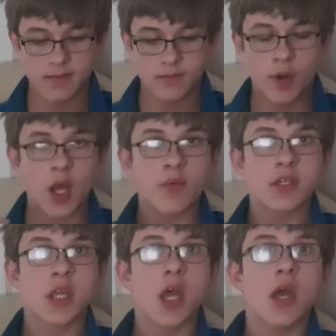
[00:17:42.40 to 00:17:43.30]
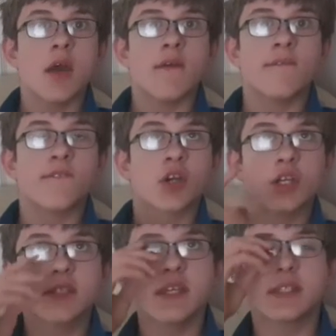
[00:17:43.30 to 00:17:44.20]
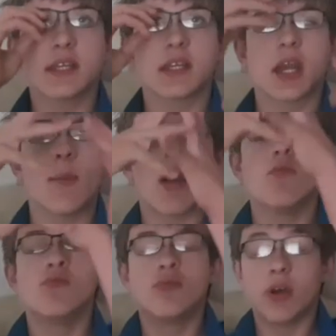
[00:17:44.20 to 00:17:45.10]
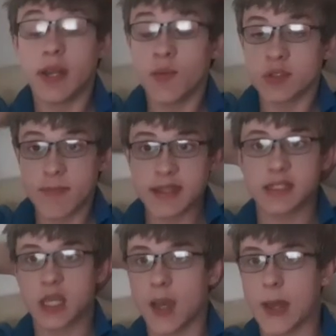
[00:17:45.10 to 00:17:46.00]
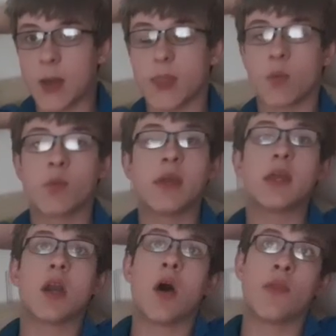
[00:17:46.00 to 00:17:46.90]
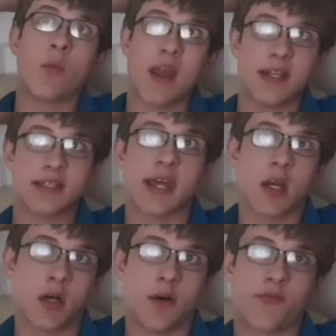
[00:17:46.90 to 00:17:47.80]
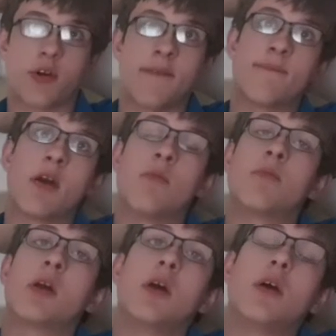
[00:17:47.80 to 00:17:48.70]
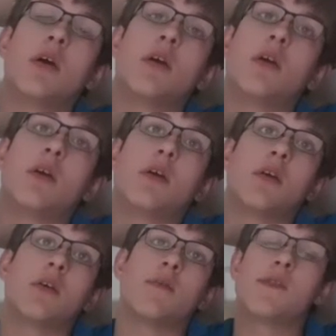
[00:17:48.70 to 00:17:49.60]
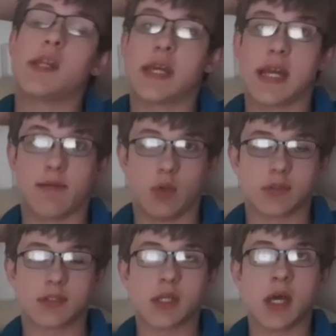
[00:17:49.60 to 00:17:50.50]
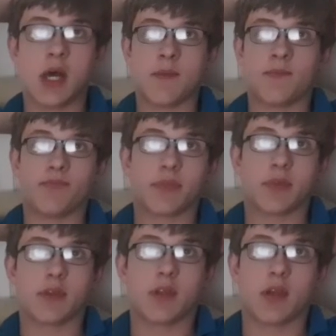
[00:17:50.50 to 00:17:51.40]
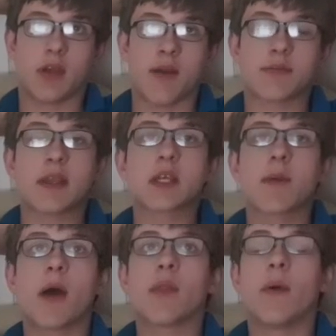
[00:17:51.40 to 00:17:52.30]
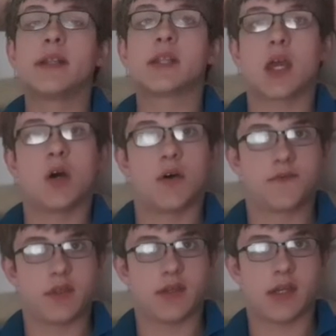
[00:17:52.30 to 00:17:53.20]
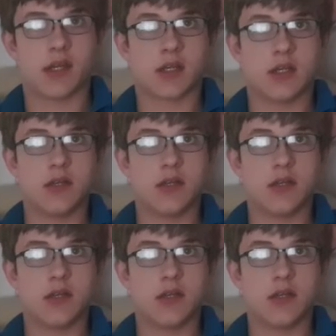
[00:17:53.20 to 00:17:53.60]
when I was, because this didn't come out, it was meant to come out the Wednesday after I filmed Feeding Animals. It was meant to come out the Wednesday after that,